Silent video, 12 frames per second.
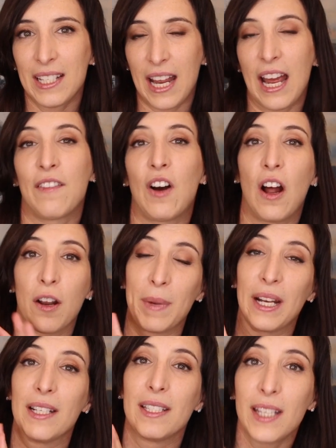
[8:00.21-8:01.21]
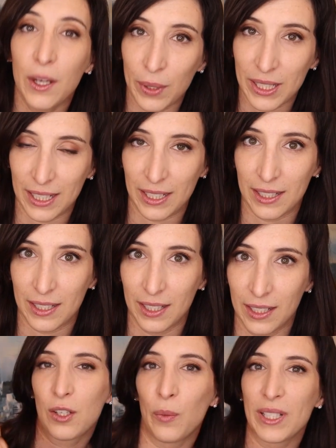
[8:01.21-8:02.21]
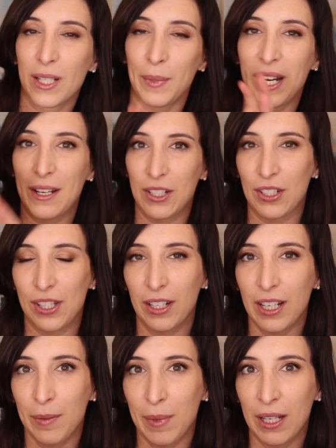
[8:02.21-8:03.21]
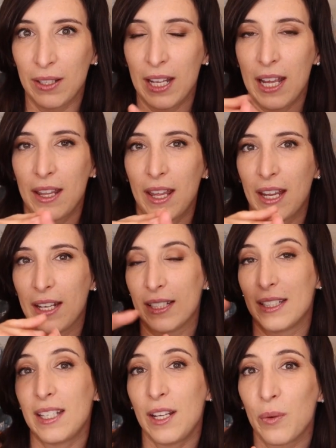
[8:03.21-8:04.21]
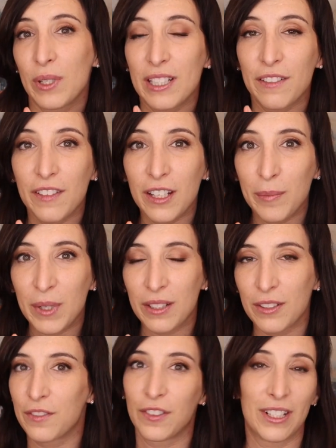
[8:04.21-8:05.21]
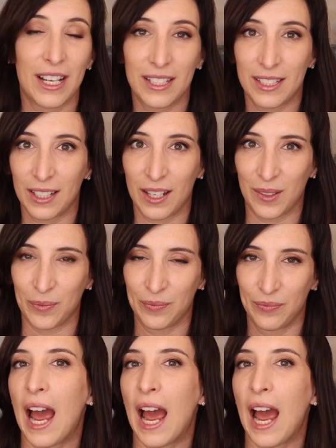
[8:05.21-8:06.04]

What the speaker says: I have automated sequences. So when someone enters their email, they get a sequence of emails for days to come.